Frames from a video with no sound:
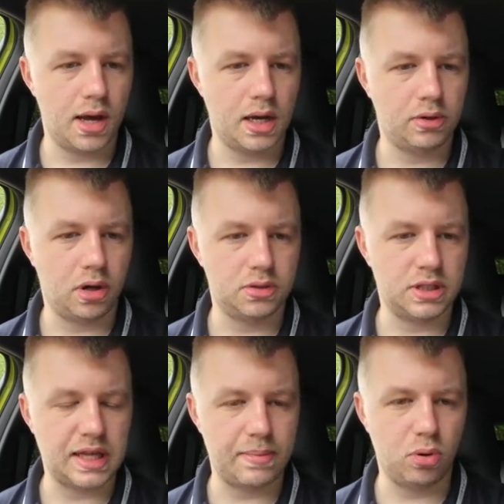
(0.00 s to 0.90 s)
We've got
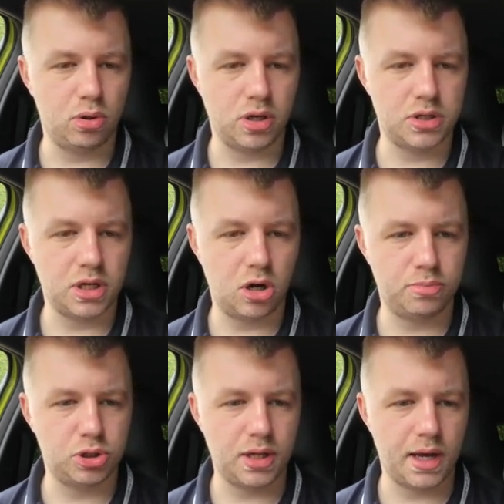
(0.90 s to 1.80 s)
disable auto start
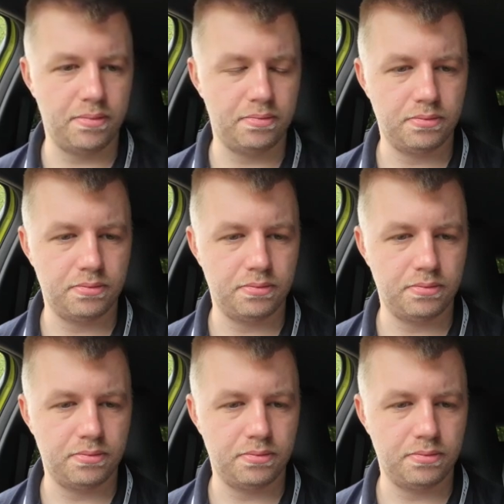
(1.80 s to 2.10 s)
option there.